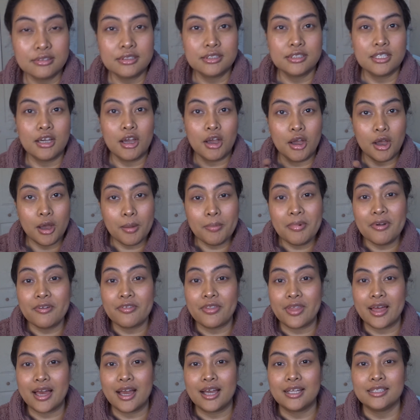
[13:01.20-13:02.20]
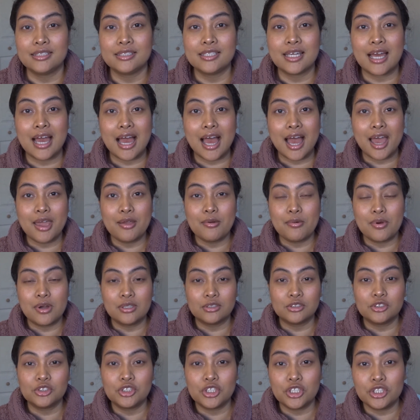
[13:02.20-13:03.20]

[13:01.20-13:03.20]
top of that, I want to